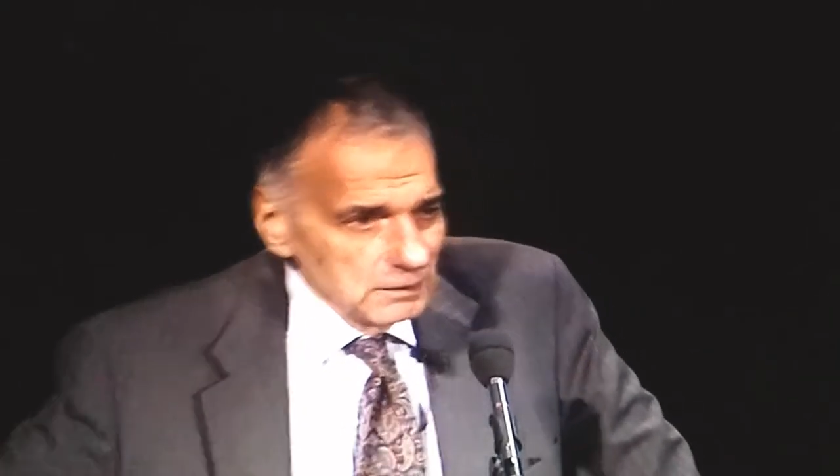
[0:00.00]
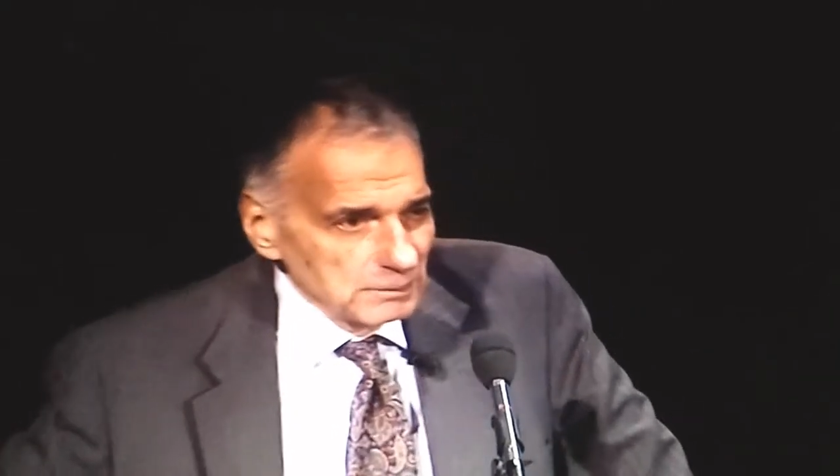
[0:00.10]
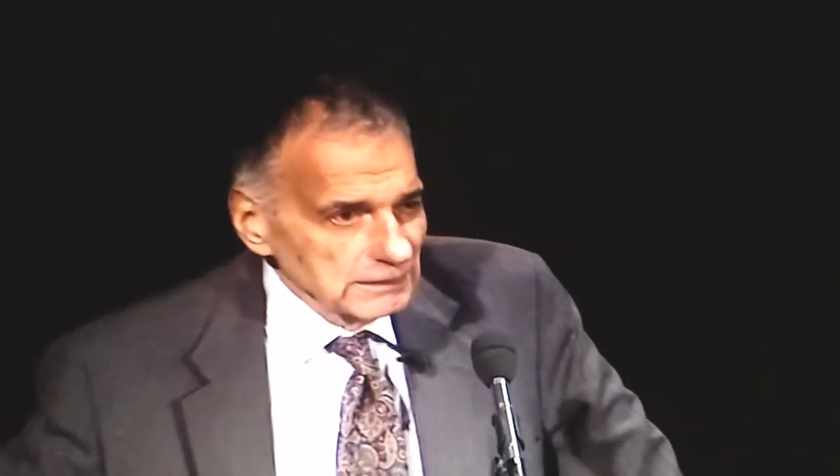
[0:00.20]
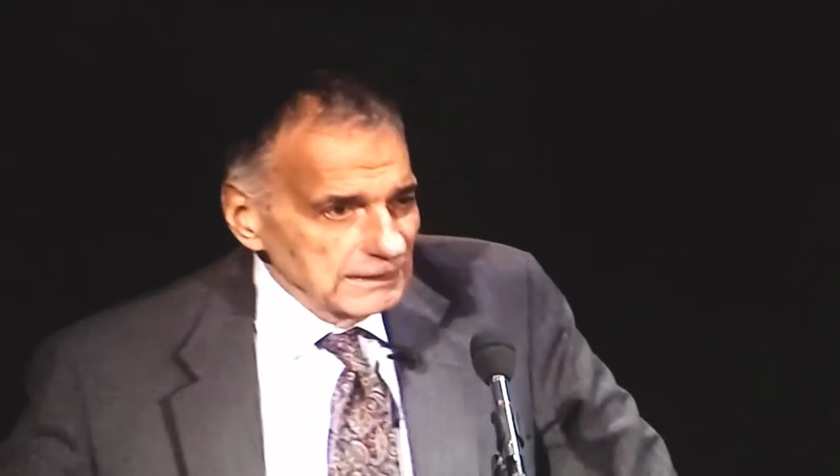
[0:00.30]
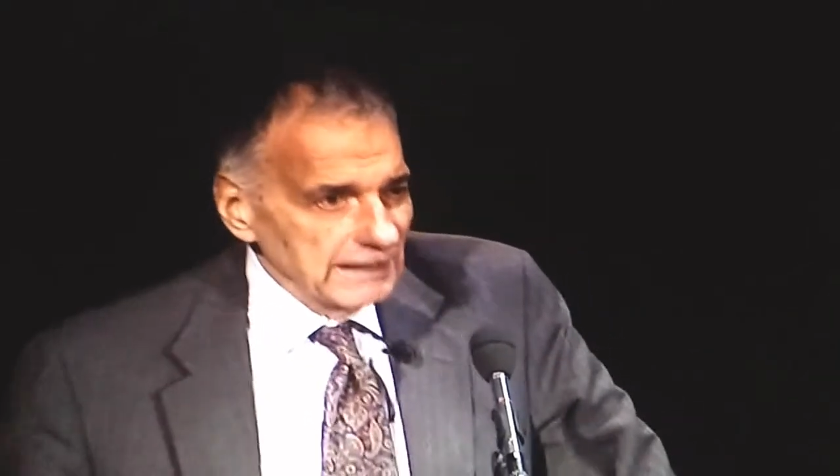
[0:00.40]

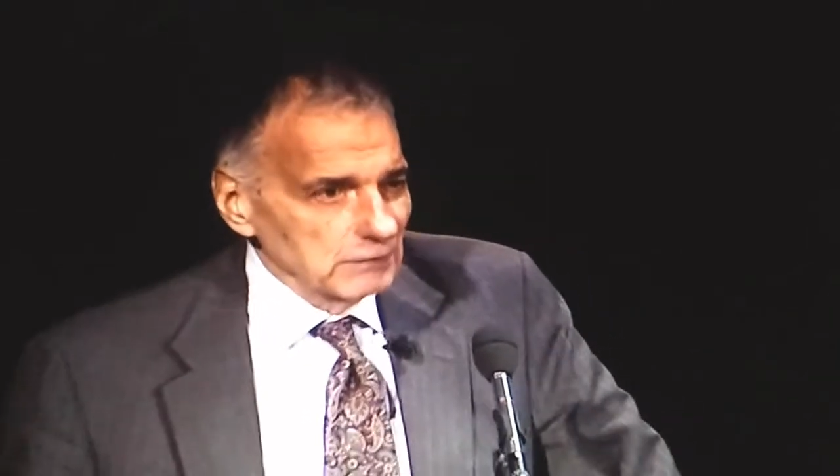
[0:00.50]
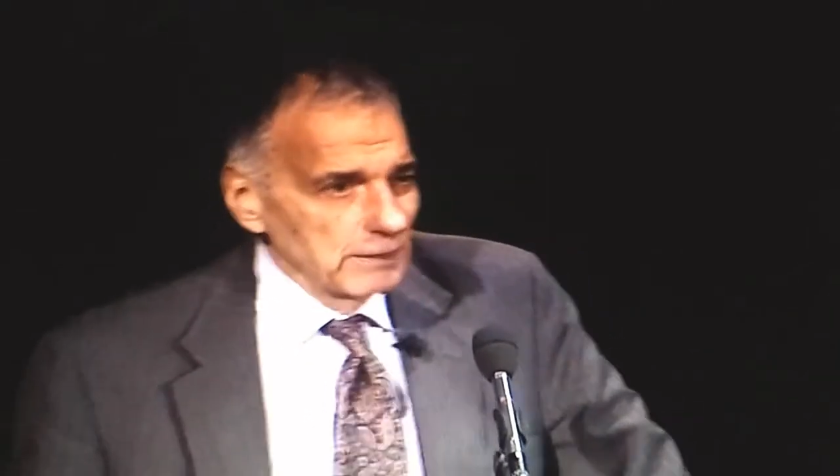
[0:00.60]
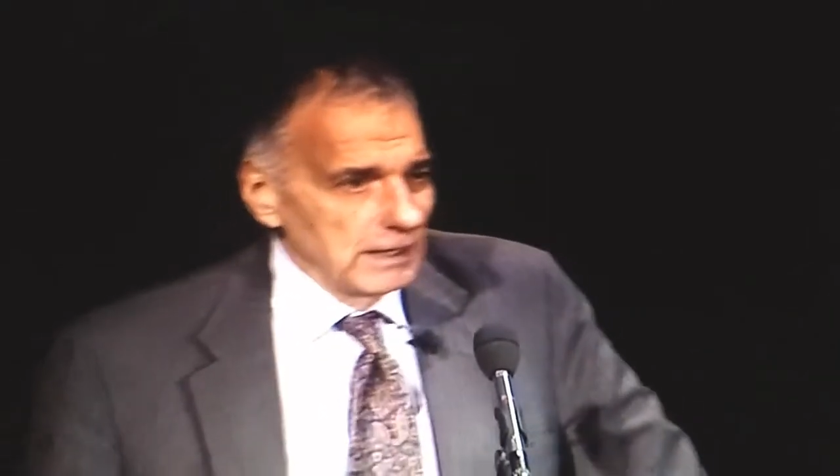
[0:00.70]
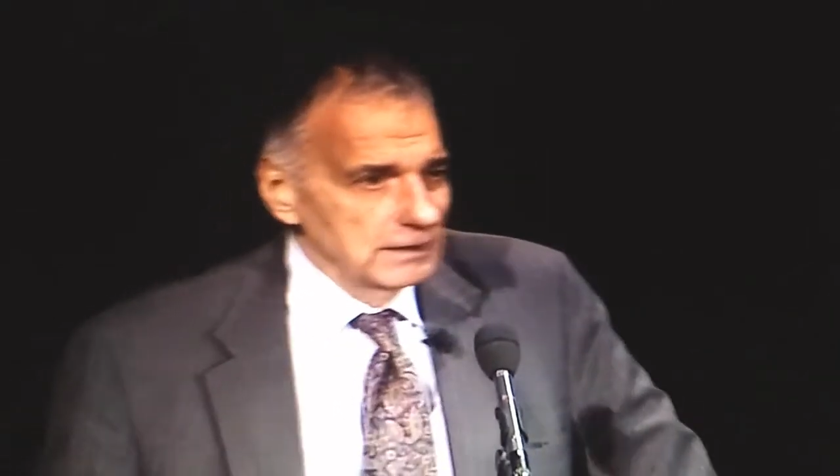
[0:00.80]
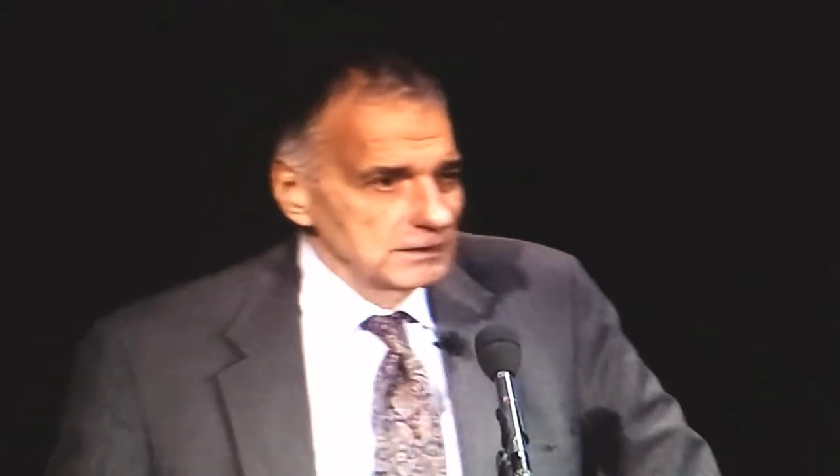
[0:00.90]
But later on,